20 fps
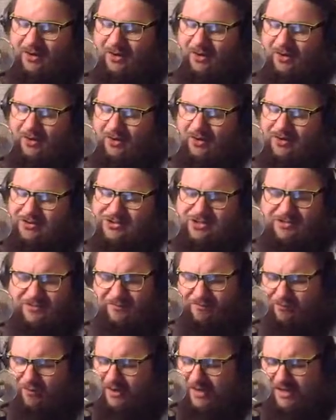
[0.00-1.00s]
or
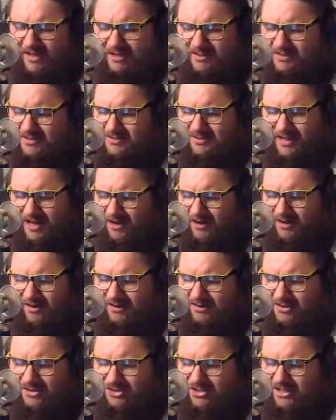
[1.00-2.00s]
just friends
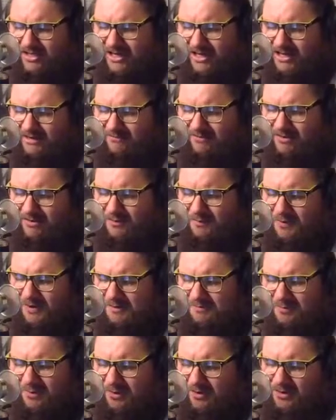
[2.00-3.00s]
scaring the shit out of other
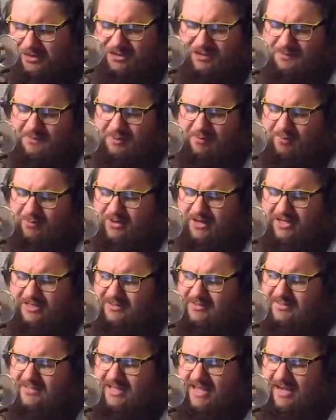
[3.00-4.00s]
people or just people
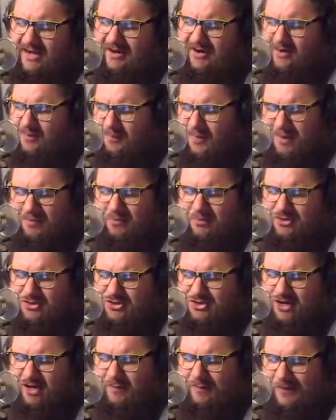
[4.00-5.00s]
getting scared or people
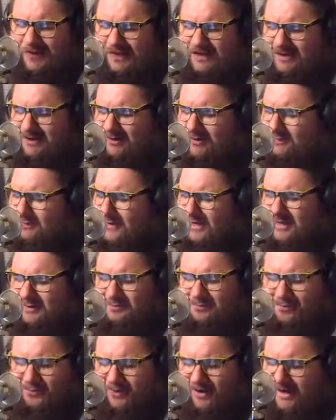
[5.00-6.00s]
jumping or
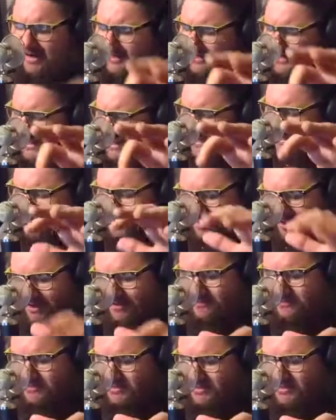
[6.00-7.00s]
getting pranked. I
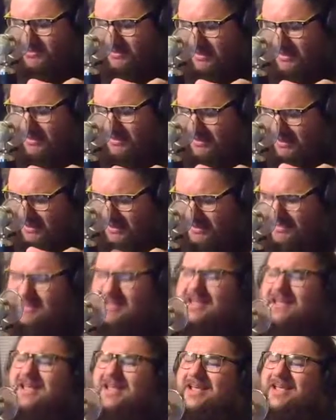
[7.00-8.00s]
love shit like
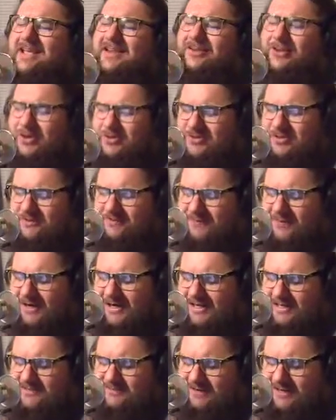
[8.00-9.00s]
that. Those are the
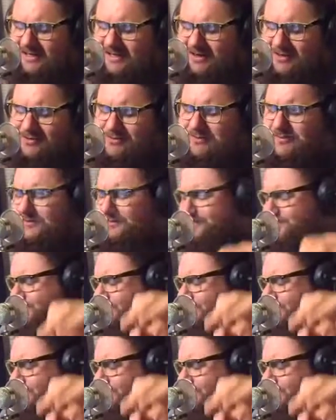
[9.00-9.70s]
funniest videos.